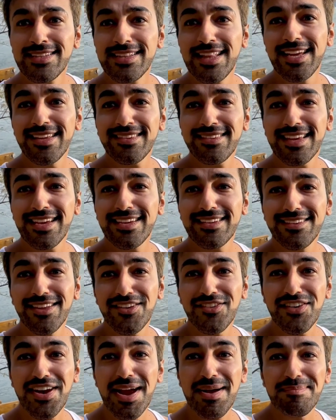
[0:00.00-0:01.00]
This is the
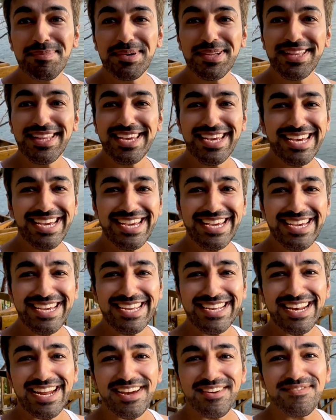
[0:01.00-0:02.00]

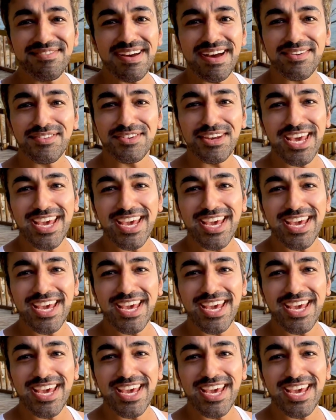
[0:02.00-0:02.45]
trampoline. I found